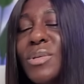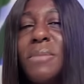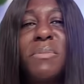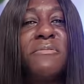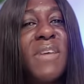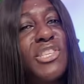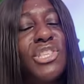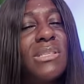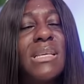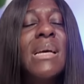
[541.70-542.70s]
own
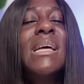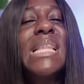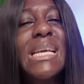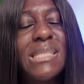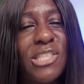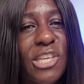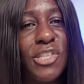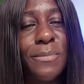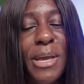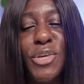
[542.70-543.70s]
imperfections, ladies and
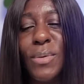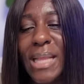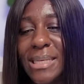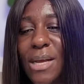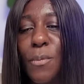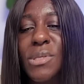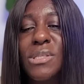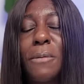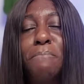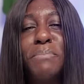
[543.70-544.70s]
gentlemen, Yolanda
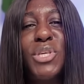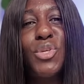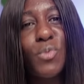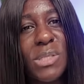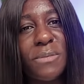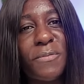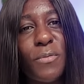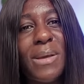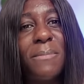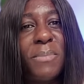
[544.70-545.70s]
was a
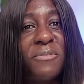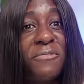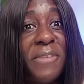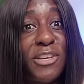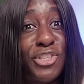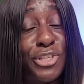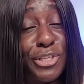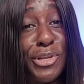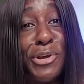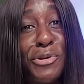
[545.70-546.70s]
beautiful
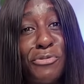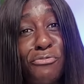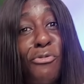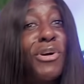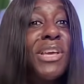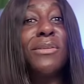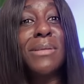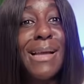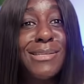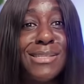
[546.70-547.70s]
imperfection walking
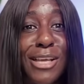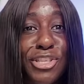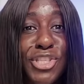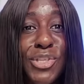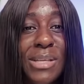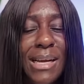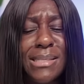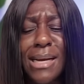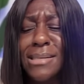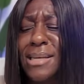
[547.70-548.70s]
on that stage
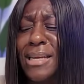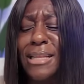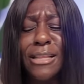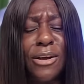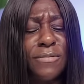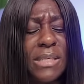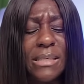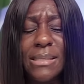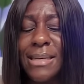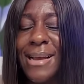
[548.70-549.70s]
tonight, and I loved
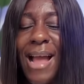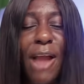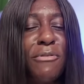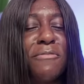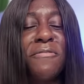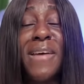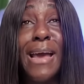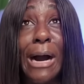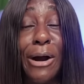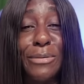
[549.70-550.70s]
it. I
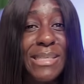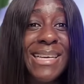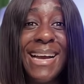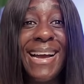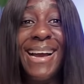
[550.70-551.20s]
reveled.